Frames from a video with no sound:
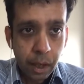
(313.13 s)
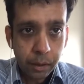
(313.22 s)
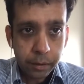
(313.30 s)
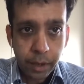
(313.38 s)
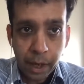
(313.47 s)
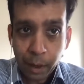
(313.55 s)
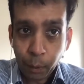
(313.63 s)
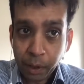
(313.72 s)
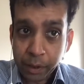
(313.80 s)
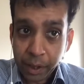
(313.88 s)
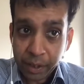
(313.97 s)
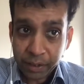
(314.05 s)
Now, our
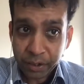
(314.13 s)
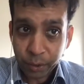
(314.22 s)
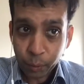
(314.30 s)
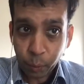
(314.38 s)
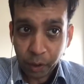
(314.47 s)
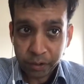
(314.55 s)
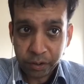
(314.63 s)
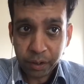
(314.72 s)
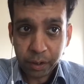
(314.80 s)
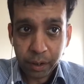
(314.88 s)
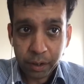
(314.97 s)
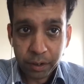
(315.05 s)
next
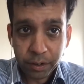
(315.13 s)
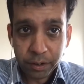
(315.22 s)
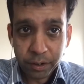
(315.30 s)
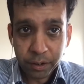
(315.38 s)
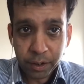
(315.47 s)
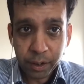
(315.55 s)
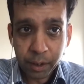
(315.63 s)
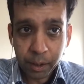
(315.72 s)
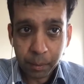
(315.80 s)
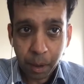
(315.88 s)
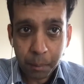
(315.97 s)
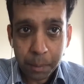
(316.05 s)
question is
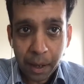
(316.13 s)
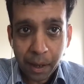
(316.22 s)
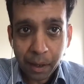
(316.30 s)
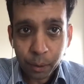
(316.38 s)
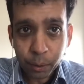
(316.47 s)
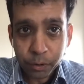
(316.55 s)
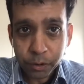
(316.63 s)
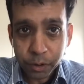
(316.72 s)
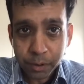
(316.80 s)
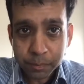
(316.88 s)
about